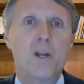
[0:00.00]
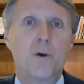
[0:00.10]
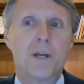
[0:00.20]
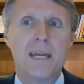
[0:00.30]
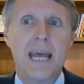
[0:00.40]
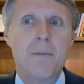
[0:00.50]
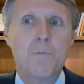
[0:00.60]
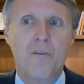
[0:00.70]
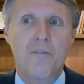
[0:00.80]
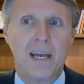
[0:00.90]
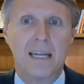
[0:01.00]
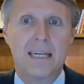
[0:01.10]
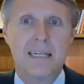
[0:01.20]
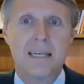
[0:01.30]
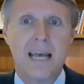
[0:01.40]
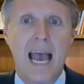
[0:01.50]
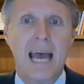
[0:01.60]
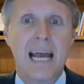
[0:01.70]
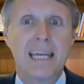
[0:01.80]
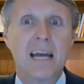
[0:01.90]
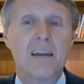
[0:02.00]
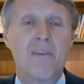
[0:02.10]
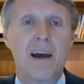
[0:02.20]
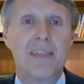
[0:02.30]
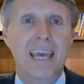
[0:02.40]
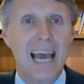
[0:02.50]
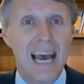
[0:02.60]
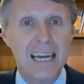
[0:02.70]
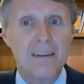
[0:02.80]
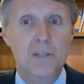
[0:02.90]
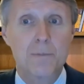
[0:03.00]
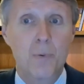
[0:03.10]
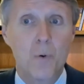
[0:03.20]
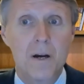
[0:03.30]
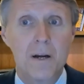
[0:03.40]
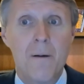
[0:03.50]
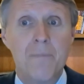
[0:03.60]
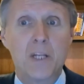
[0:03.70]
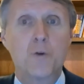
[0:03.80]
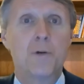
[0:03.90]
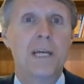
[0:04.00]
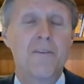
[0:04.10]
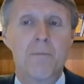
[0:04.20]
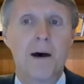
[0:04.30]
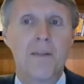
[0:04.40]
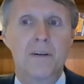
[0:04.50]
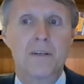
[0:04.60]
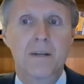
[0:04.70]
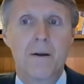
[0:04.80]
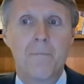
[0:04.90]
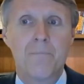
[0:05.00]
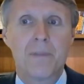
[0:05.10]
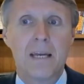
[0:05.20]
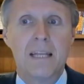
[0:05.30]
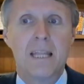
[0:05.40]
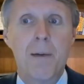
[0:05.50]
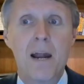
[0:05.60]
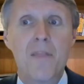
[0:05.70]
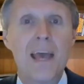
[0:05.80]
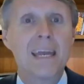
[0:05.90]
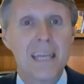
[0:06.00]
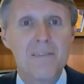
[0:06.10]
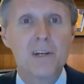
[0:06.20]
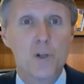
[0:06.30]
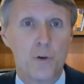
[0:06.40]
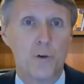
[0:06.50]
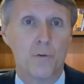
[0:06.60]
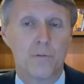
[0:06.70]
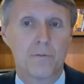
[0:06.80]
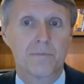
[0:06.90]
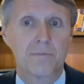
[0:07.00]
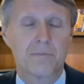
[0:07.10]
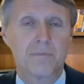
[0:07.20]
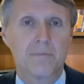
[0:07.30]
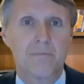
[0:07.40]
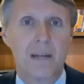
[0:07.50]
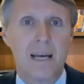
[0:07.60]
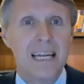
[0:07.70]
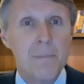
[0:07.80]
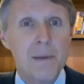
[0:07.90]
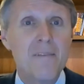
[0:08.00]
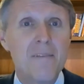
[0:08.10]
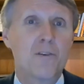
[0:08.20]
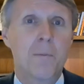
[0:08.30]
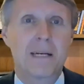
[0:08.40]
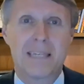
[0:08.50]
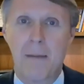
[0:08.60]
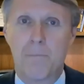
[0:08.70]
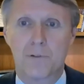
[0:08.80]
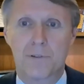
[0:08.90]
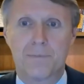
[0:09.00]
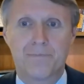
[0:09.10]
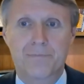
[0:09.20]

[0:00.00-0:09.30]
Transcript: you can name your feelings and identify the kind of support that you need from others, the better they can give it to you. Let me give you some examples.